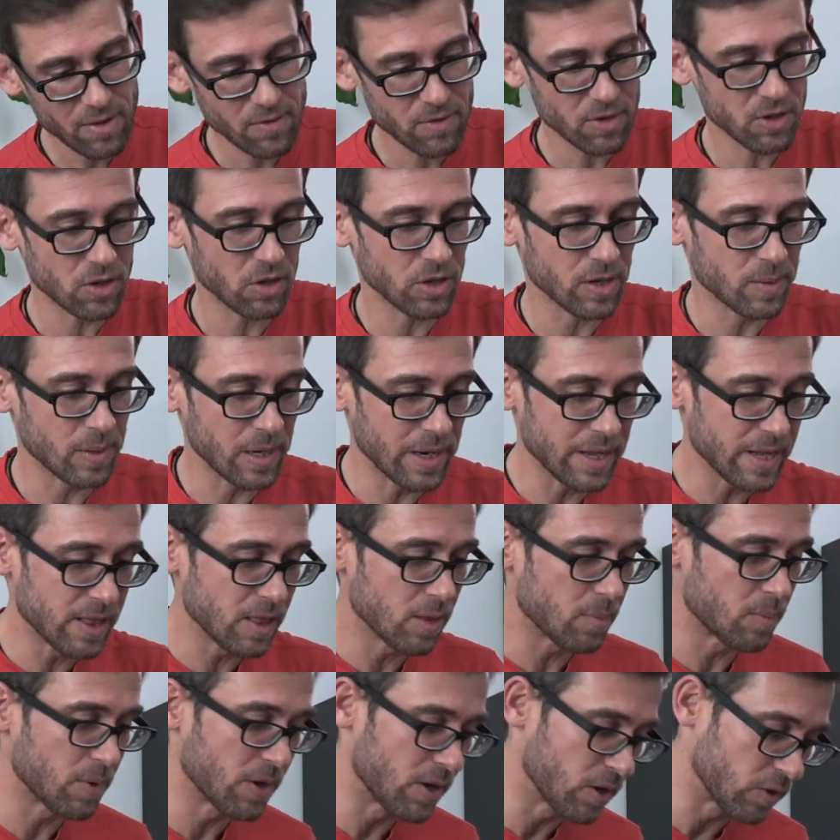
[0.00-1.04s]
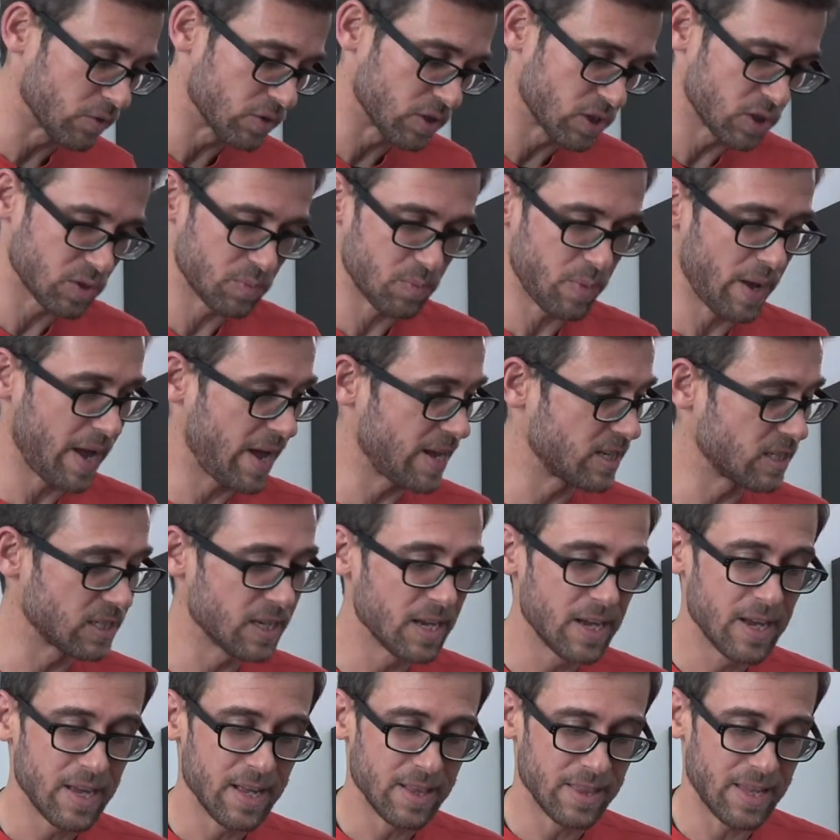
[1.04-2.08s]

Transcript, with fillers: even got a little bit of space